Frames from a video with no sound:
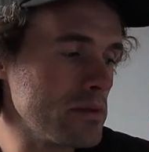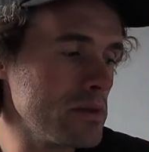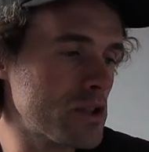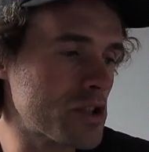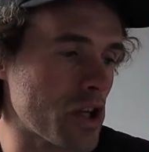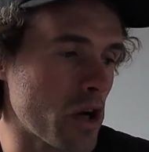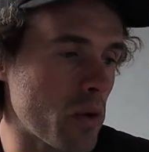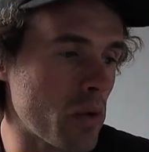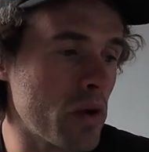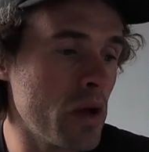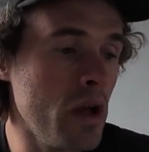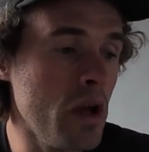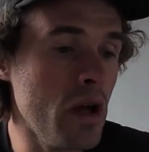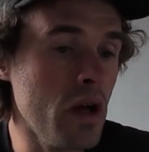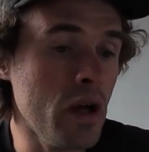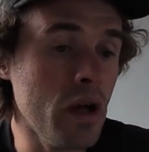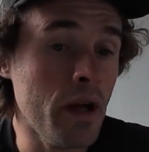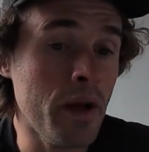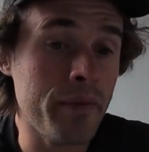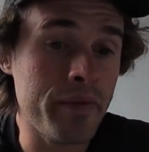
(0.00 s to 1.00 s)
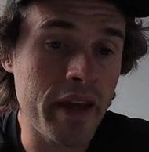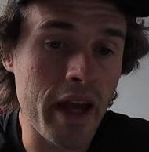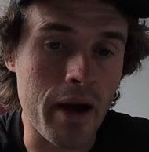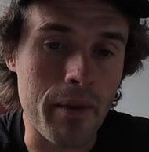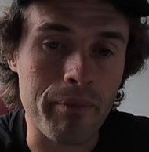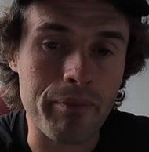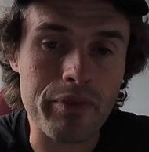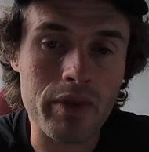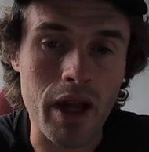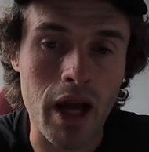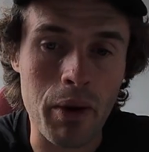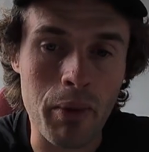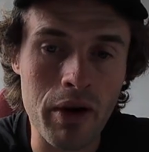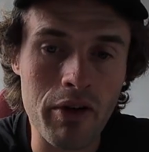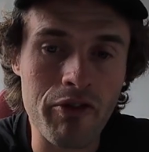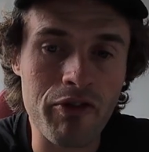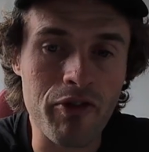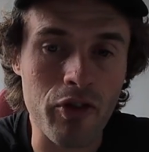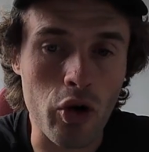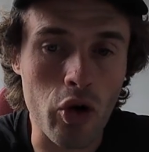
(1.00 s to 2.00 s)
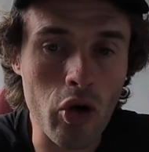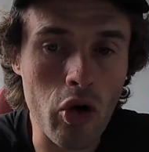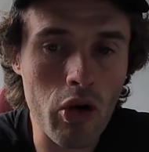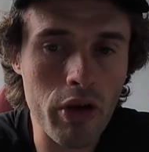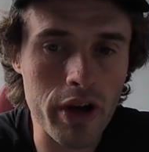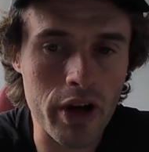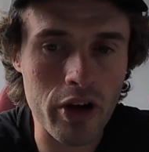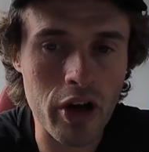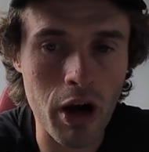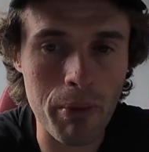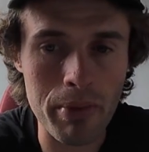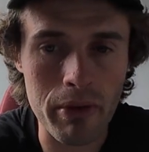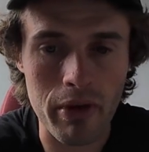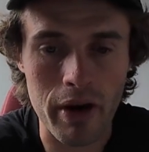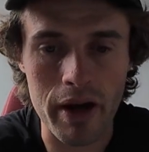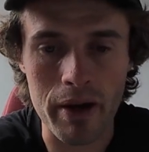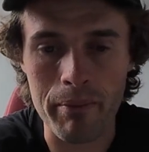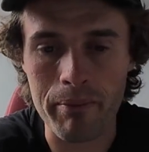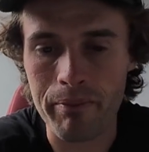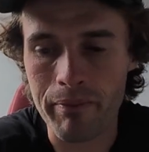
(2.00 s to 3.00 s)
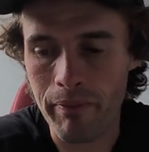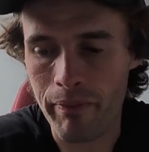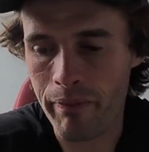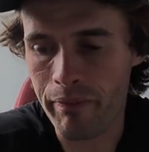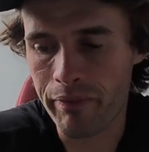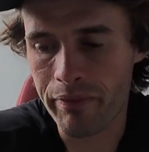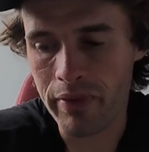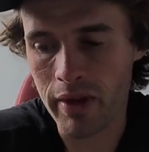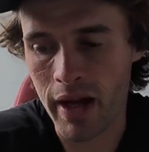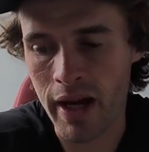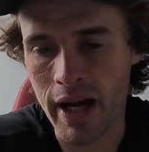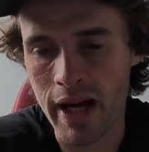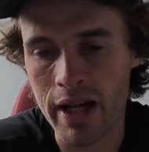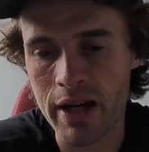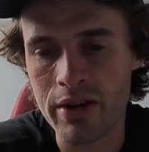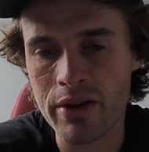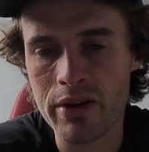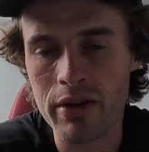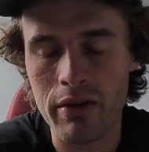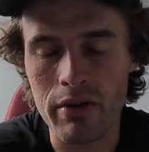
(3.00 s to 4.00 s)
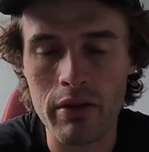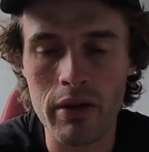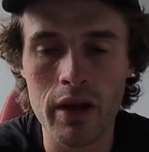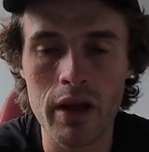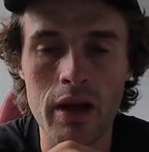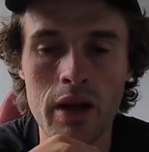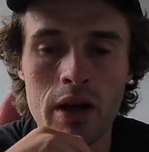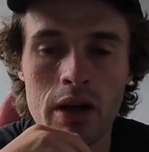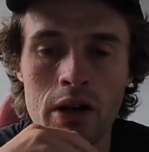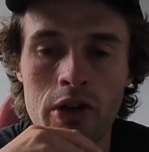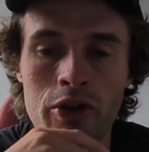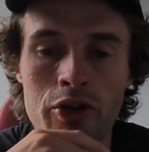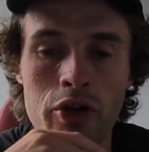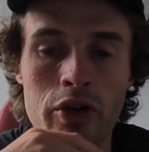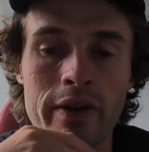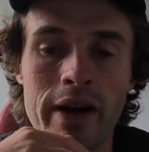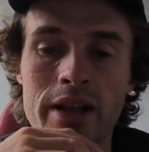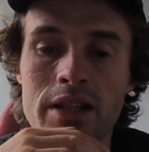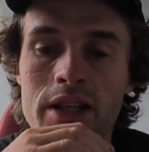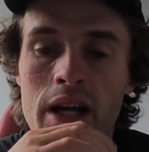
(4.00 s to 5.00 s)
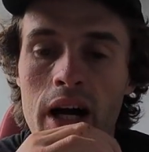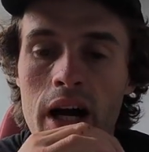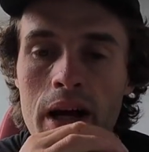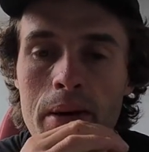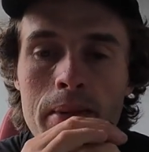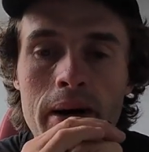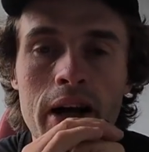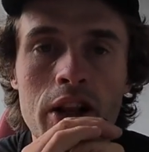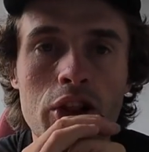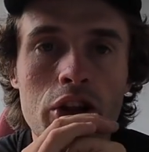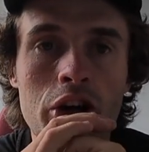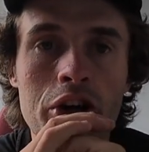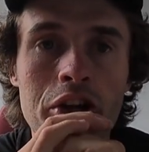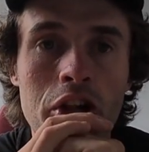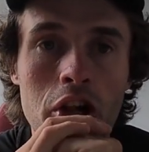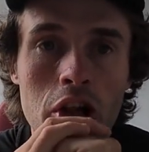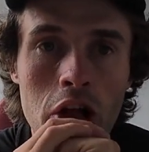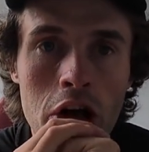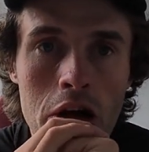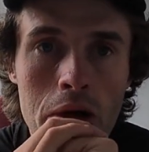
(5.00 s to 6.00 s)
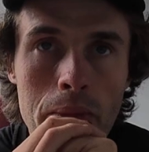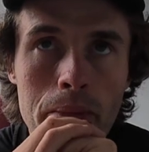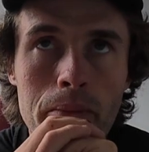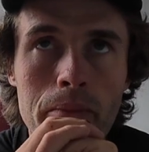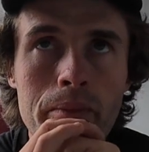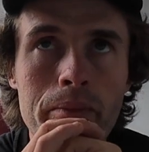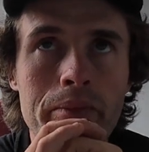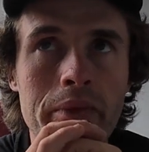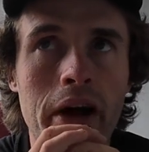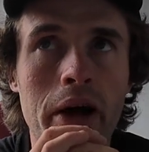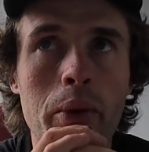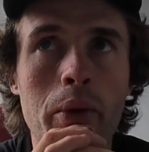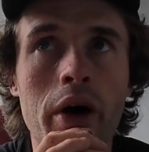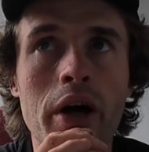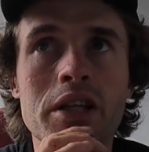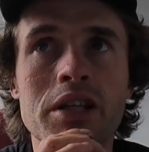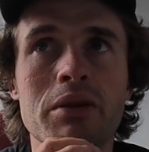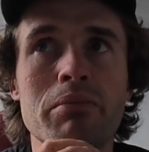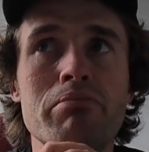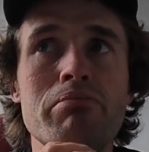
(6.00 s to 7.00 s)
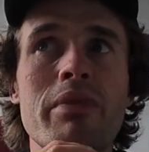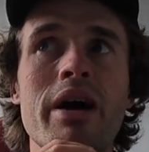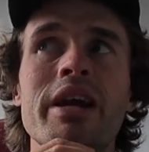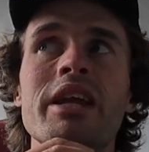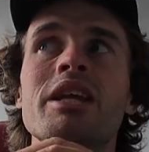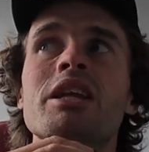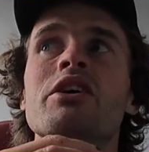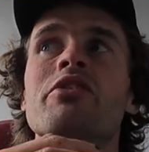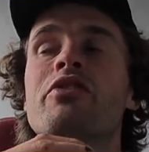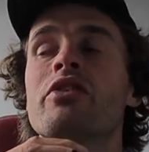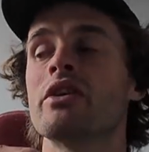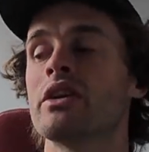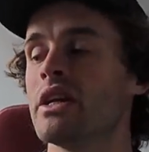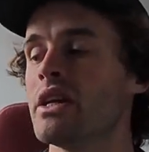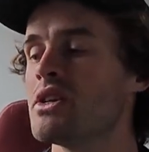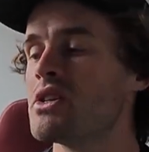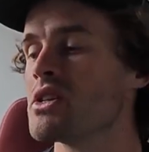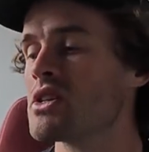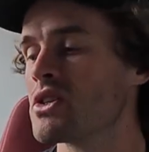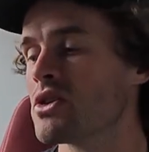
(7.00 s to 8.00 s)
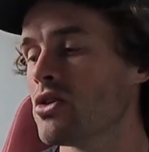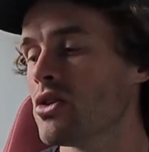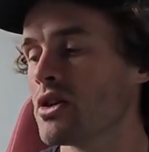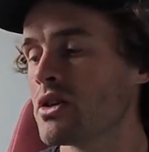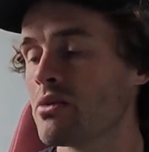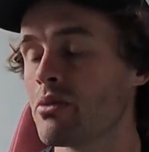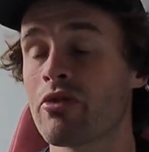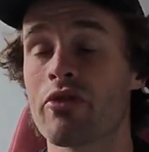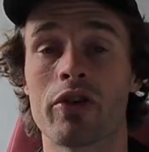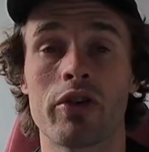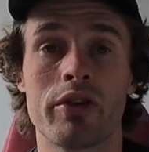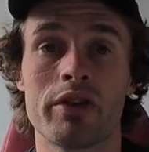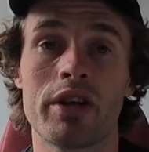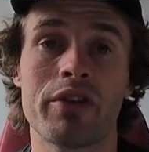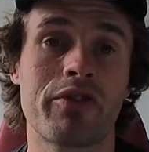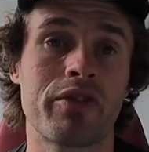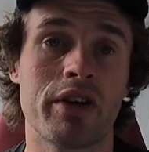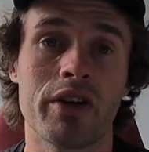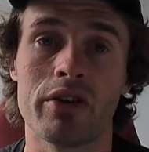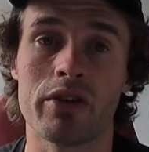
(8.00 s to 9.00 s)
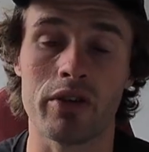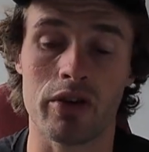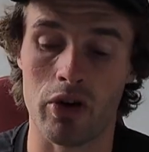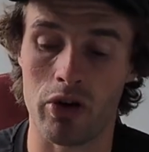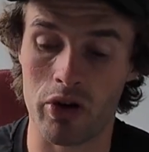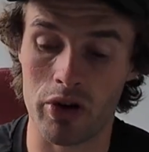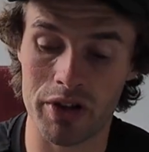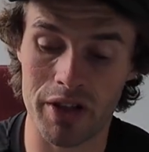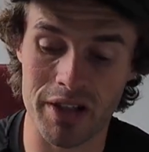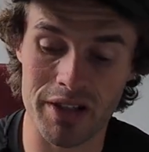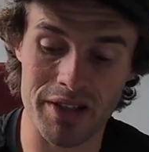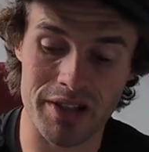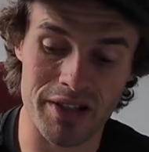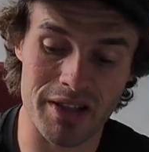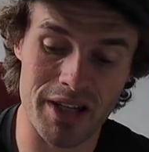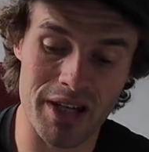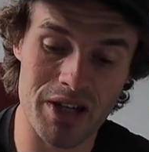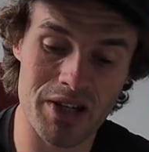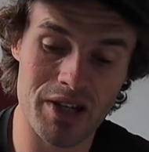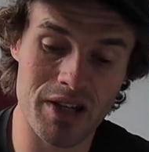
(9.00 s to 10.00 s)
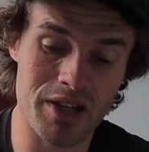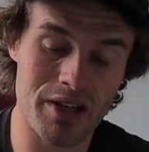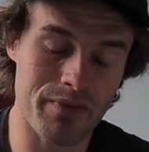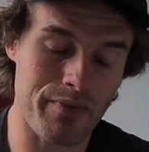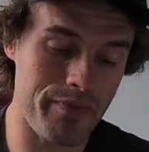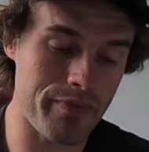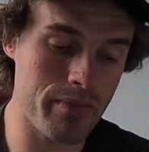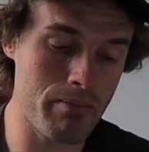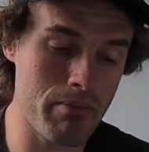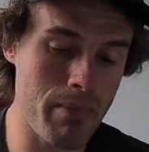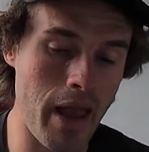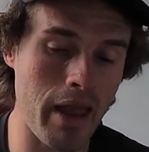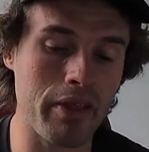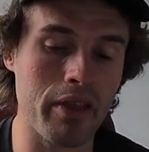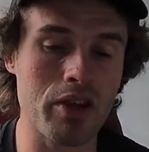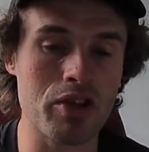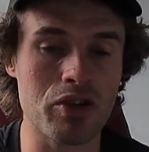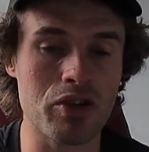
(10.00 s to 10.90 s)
So, yeah, I went all in on copywriting, and through that time, I learned a lot. I worked in many different niches and for different audiences and niches, mainly